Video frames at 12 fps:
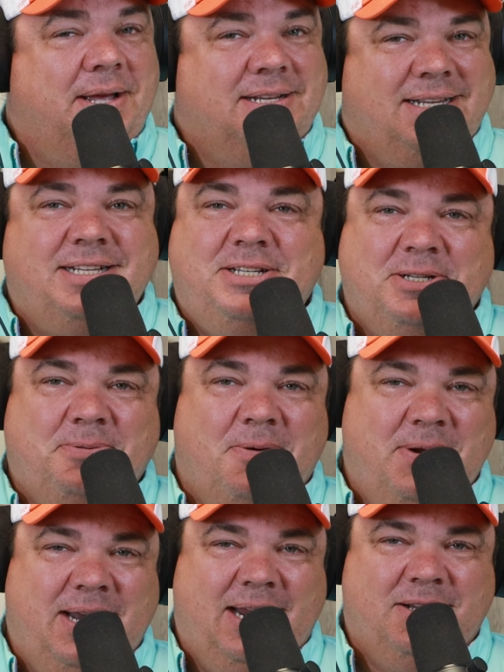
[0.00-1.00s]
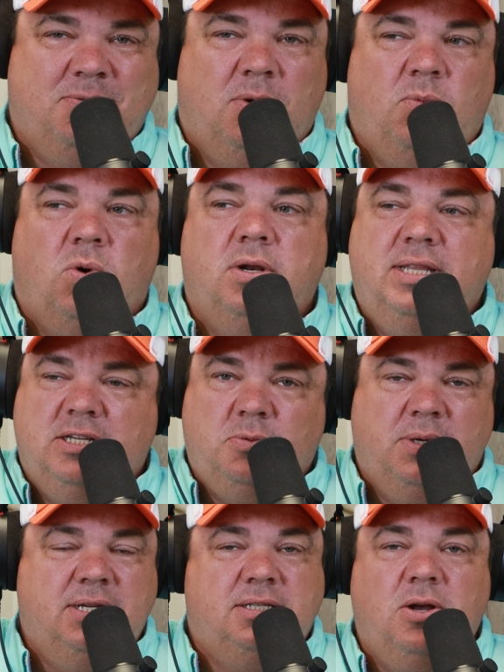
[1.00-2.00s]
because that's just what we need is one more.
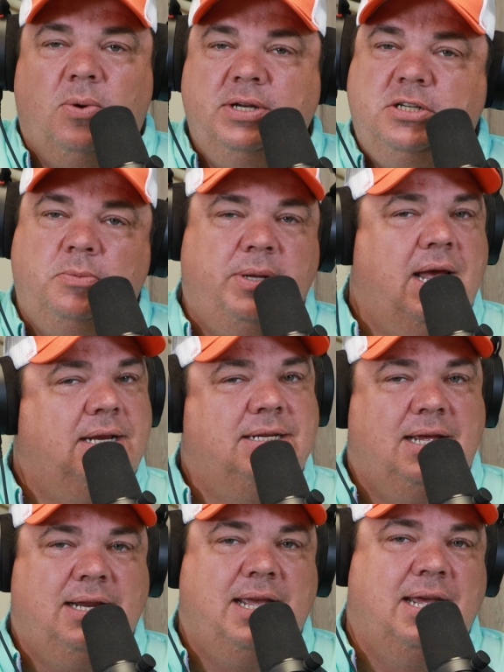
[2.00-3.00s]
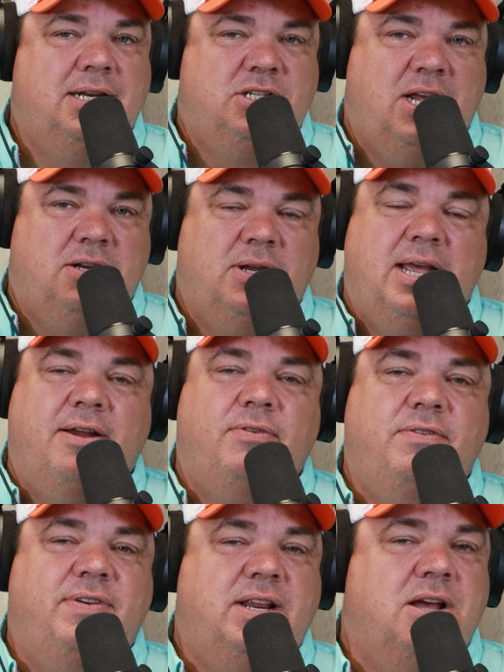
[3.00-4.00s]
This one is going to be a dedicated channel.
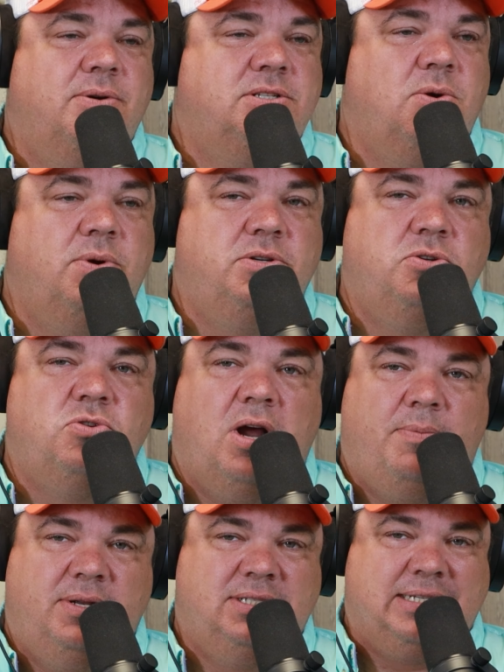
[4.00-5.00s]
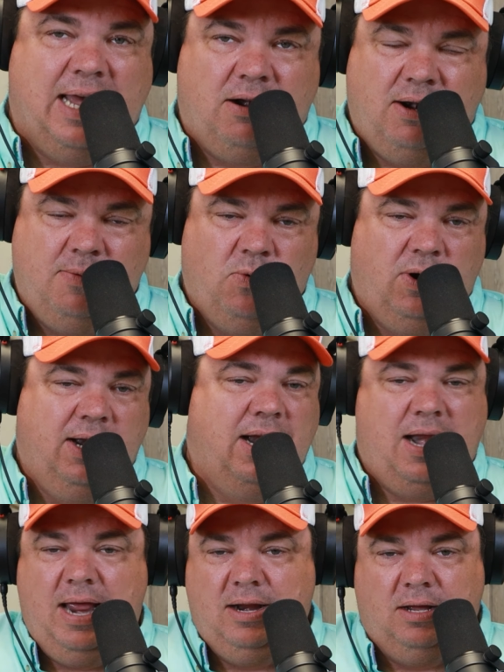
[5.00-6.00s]
Every video is going to drop on Saturday morning
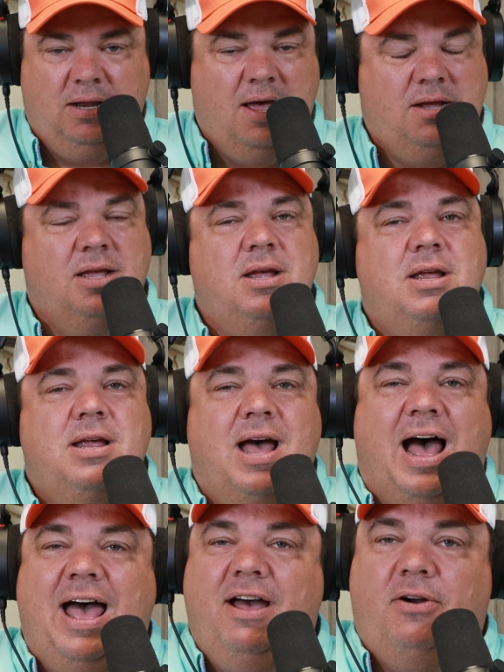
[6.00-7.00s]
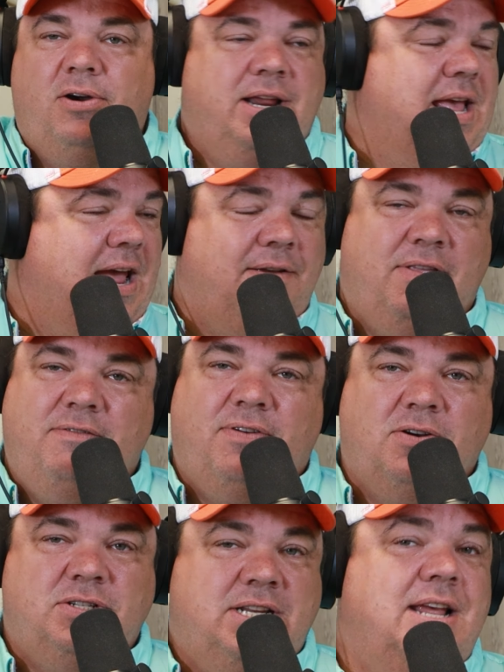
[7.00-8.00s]
at eight o'clock. I already have the
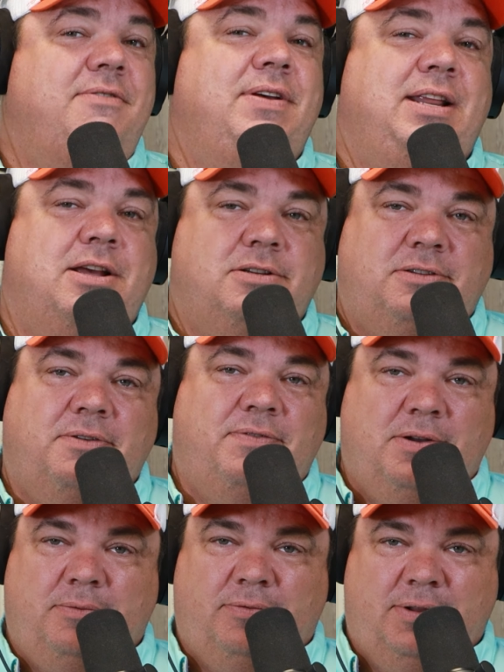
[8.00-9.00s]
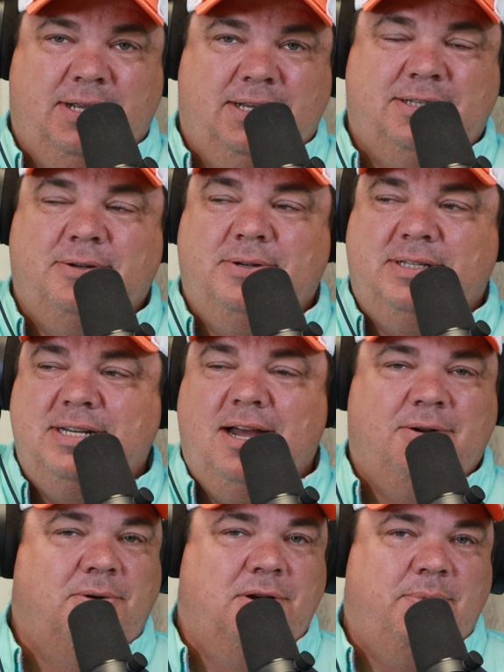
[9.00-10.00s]
first 10 videos filmed for this, so it's
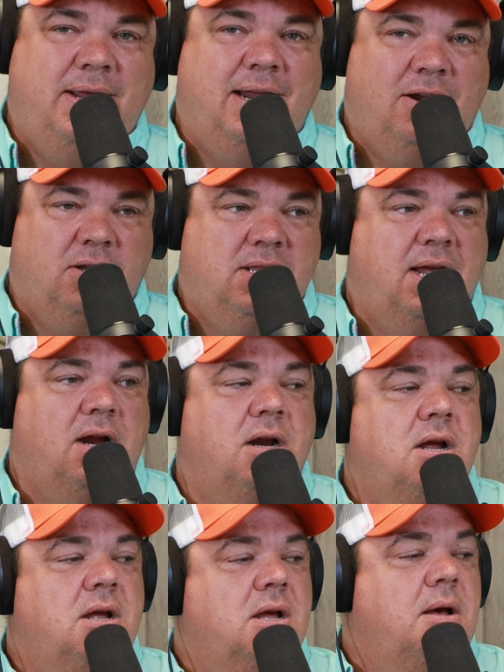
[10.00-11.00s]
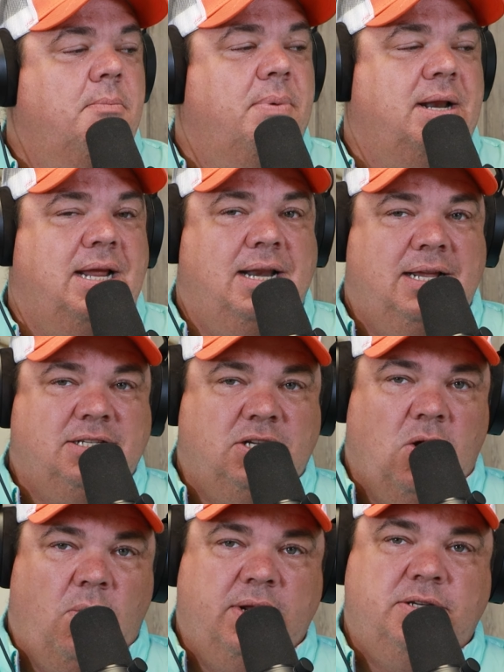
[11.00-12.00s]
not going to be here and there but it is
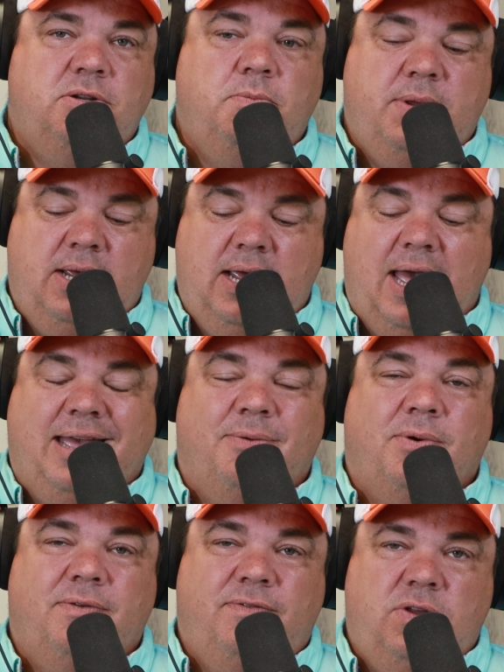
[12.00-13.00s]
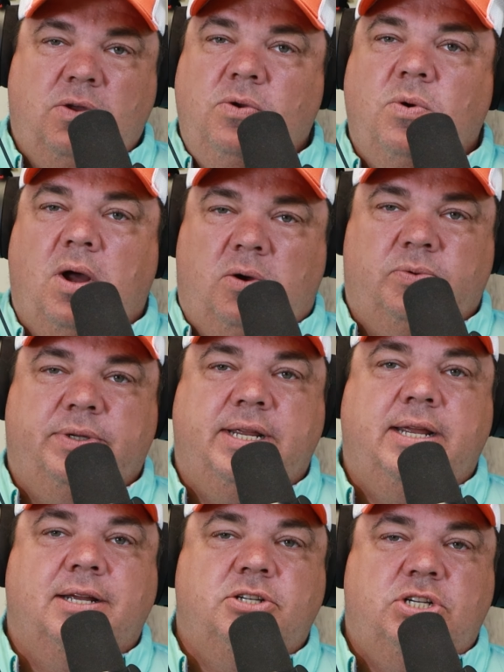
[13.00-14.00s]
going to be a review
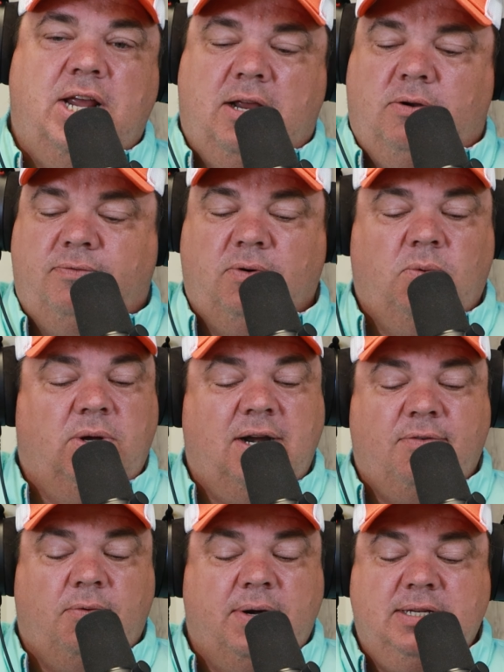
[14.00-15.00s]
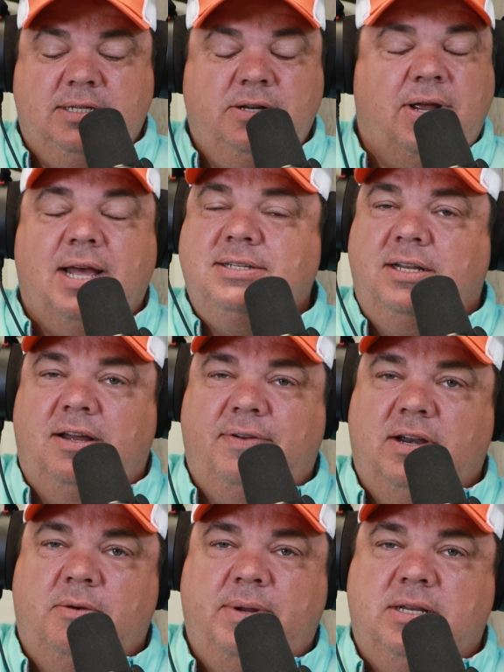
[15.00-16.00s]
only channel. For whatever reason, you guys love
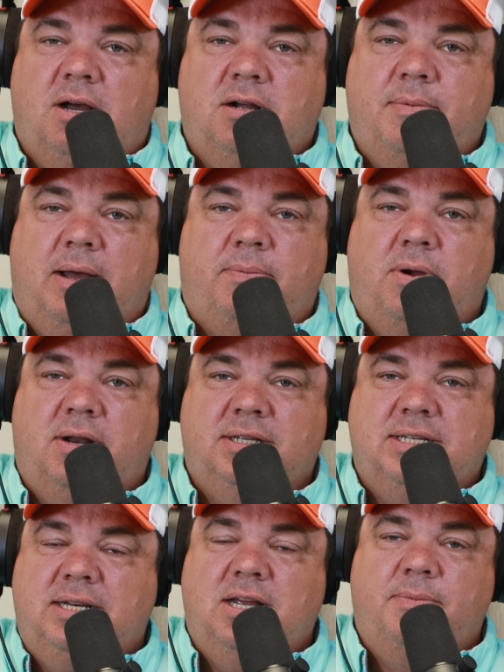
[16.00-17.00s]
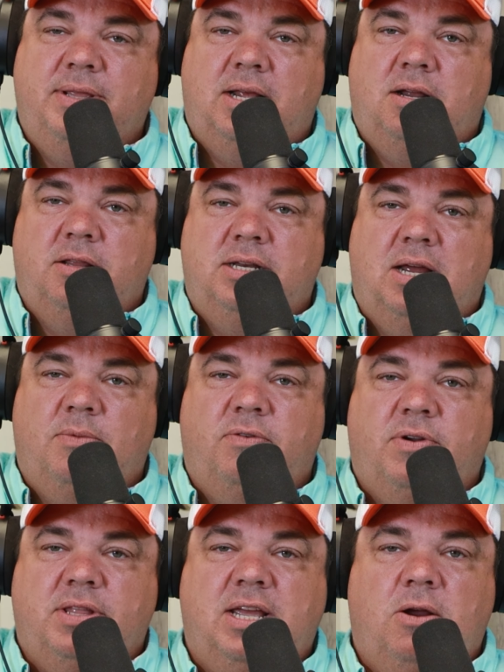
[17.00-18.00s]
hearing me talk about products. They tell me that all the time
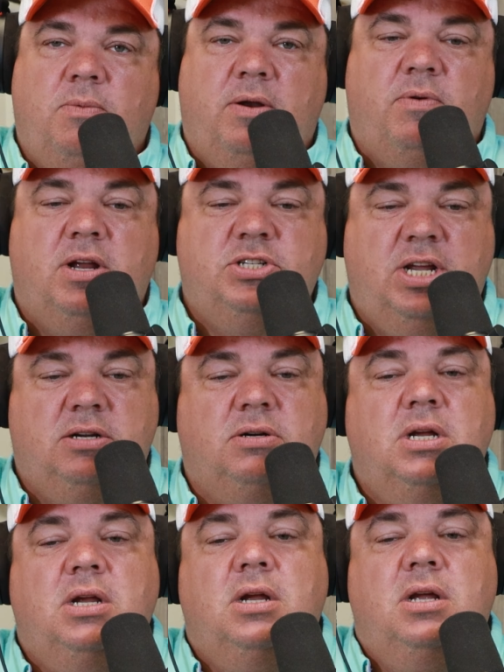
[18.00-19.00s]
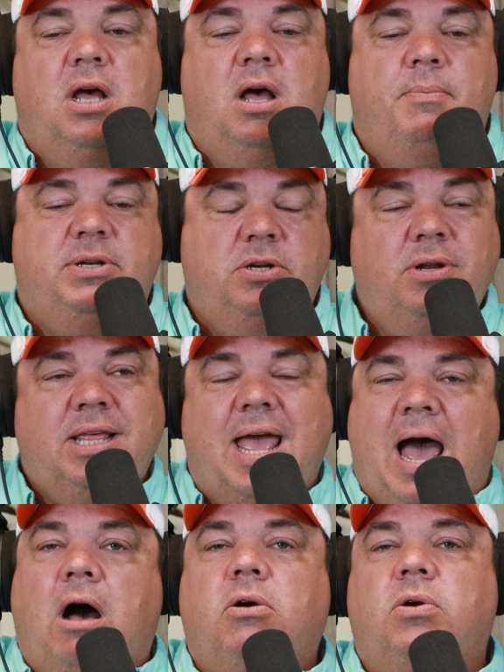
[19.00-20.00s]
over on the Cameraman Ron channel. Um, but due to the
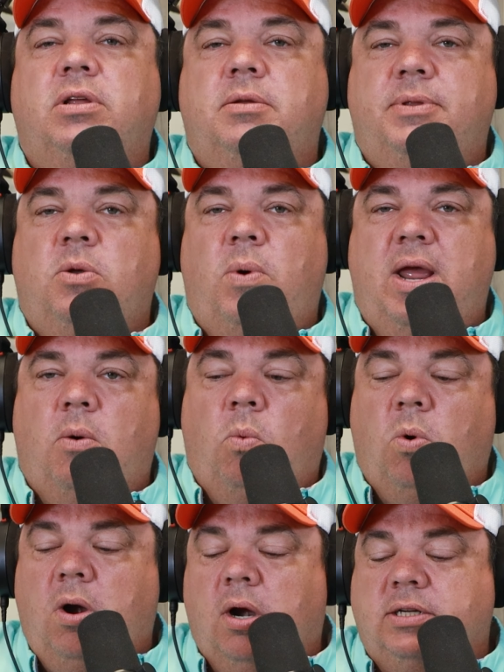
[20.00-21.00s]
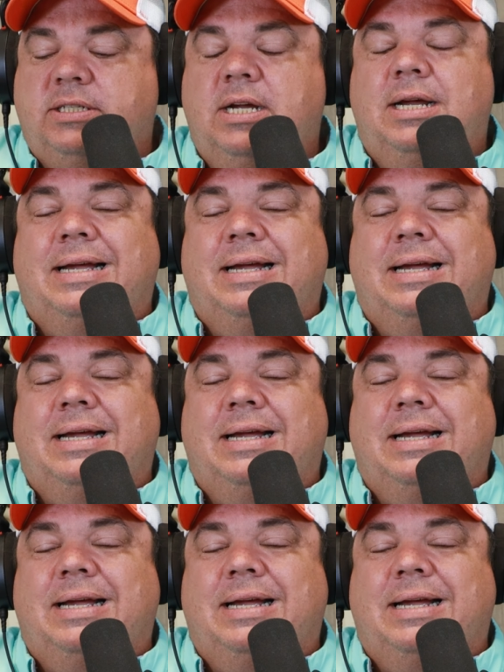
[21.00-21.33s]
algorithm and the way it works,